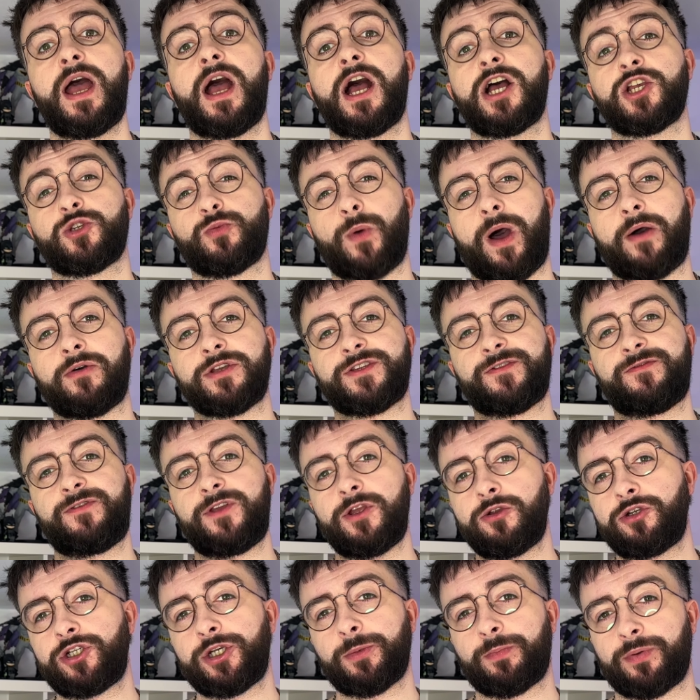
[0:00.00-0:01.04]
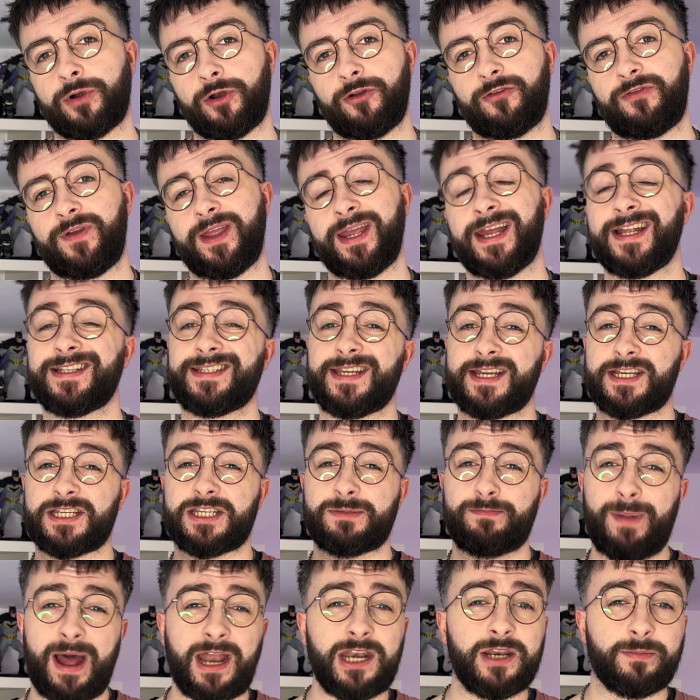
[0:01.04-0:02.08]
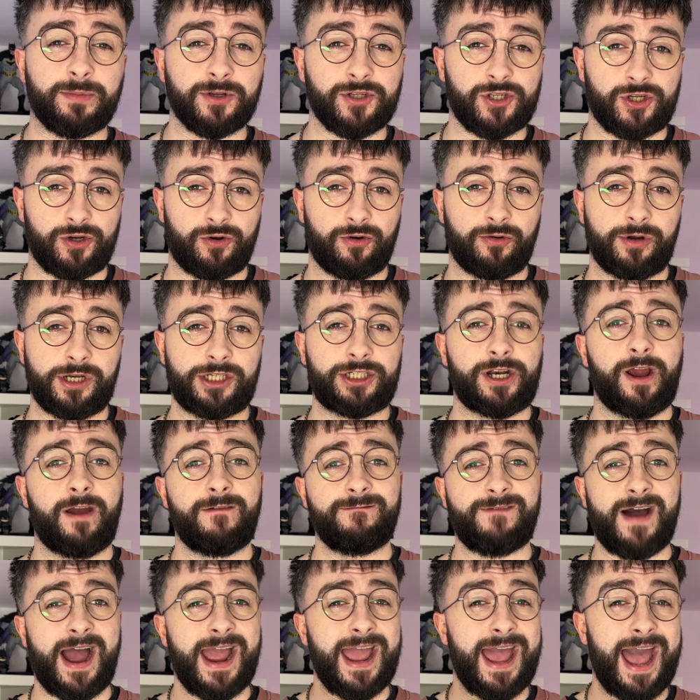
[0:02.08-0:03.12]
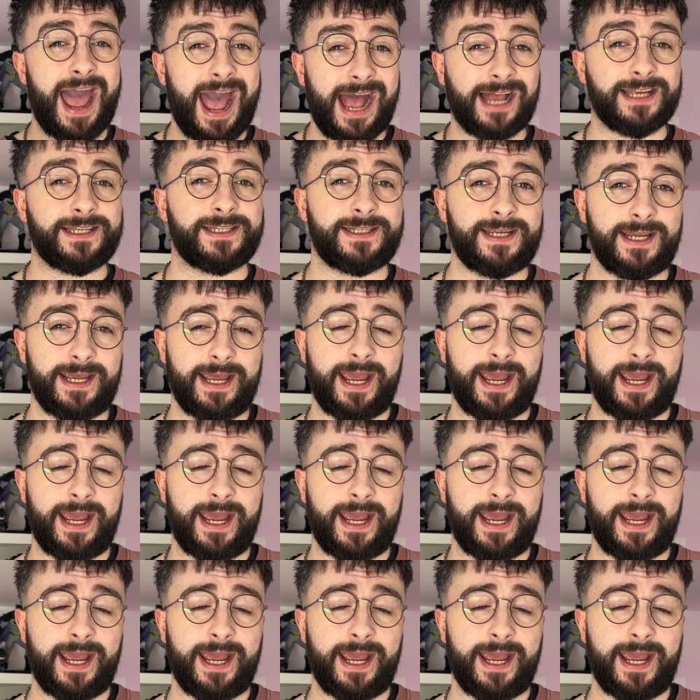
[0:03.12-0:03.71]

as well as future-proofing its expandable storage via SD